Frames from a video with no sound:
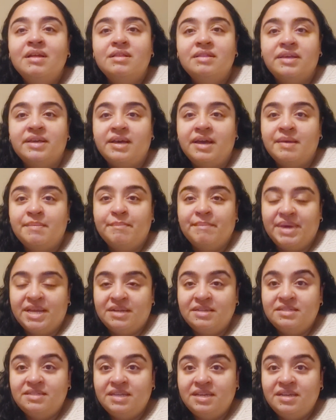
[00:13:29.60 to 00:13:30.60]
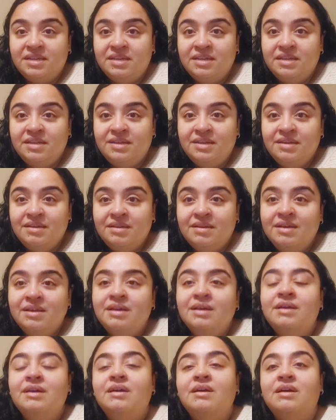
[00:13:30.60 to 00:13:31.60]
like I meditated
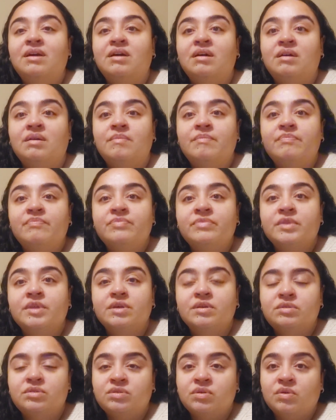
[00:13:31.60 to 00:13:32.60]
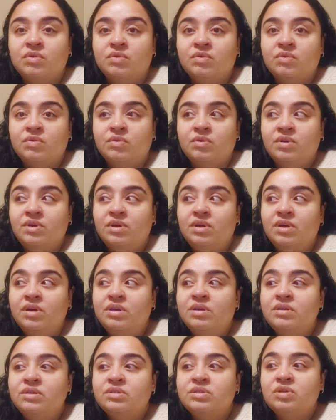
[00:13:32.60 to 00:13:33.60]
um, so
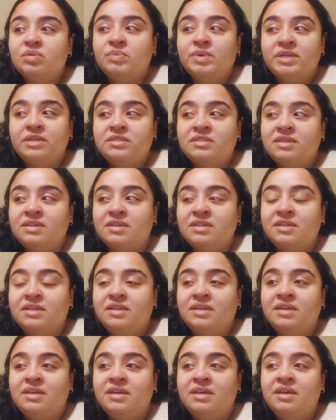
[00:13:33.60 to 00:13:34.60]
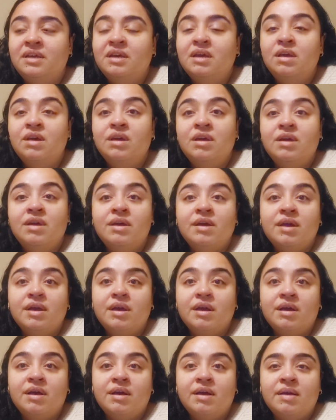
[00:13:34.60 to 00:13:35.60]
so basically,
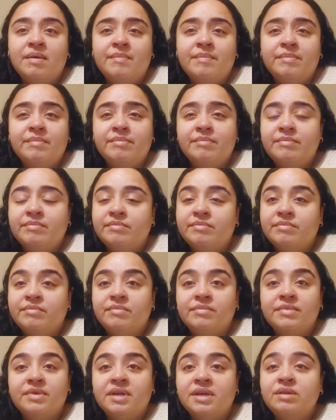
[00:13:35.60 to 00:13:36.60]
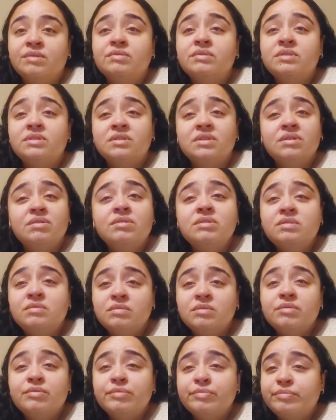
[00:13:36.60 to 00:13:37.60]
um, it's it
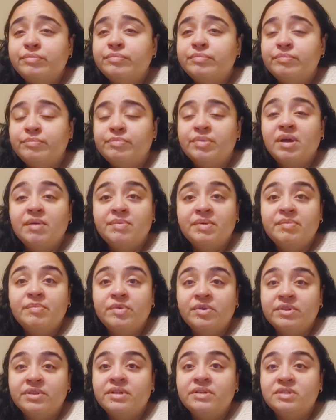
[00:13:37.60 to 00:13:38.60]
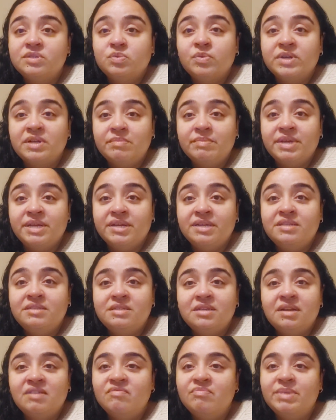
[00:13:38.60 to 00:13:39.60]
was probably more than twenty minutes,
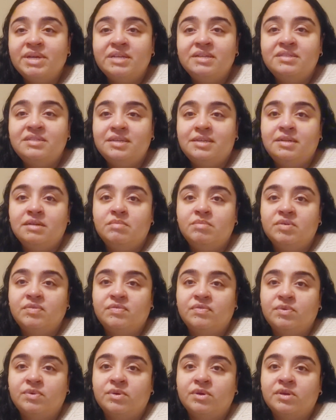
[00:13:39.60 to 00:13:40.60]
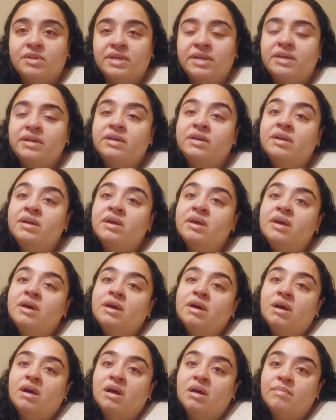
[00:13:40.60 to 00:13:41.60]
and I've meditated before. Like,
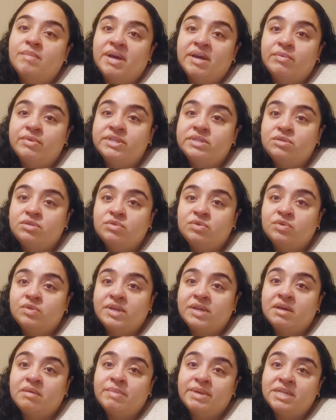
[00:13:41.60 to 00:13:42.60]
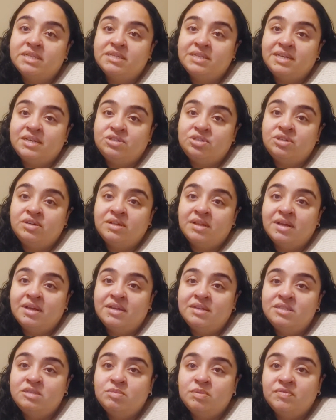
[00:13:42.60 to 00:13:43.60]
um, I went to like a meditation
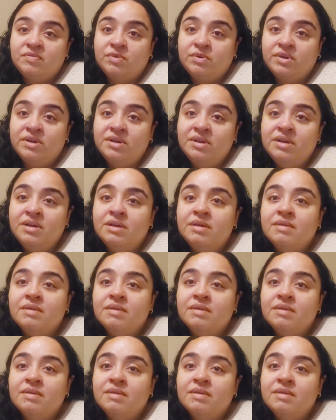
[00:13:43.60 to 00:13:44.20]
class before,